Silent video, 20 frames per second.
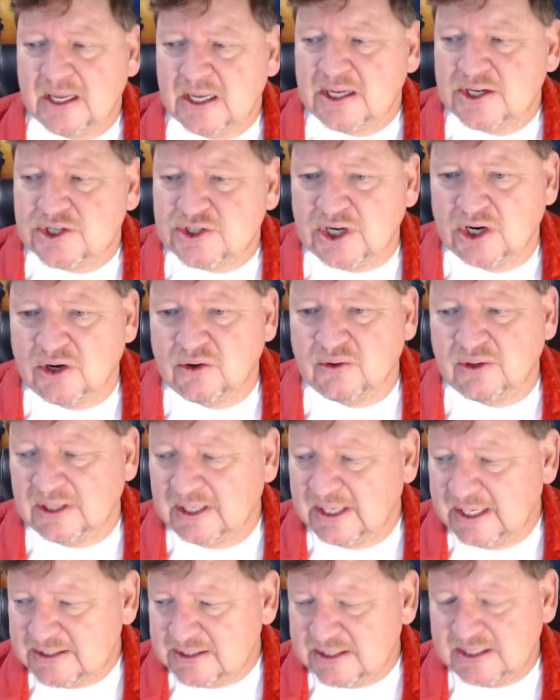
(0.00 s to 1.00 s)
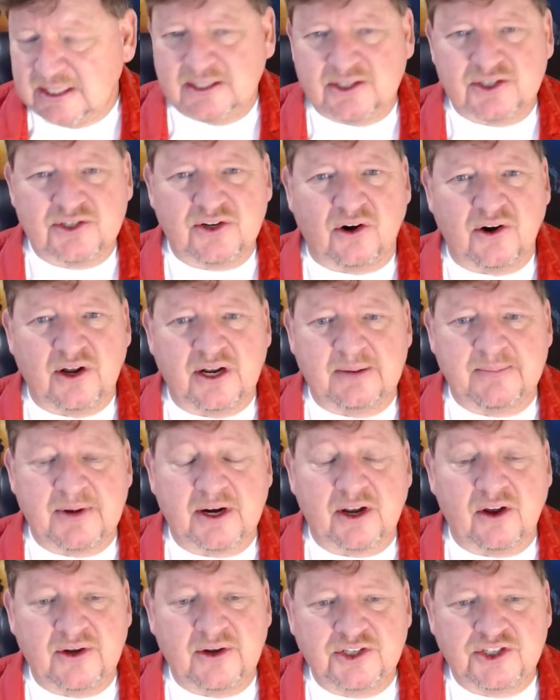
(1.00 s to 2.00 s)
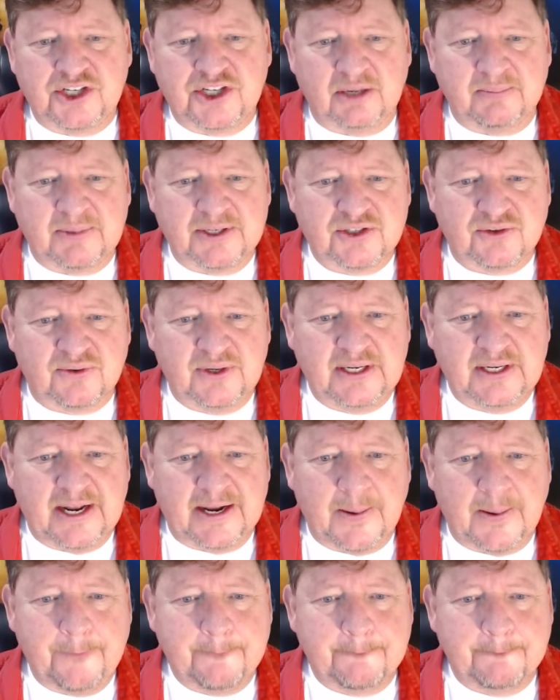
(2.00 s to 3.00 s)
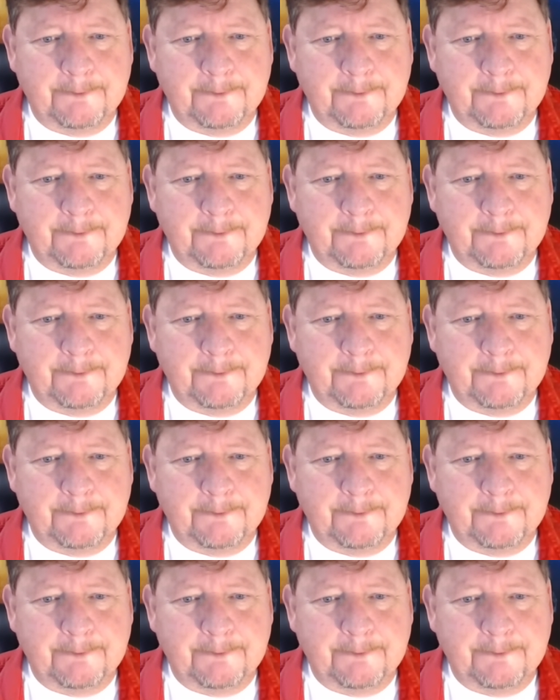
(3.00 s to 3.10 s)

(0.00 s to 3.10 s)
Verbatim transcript: So let's get started. I'm going to go ahead and share my screen now.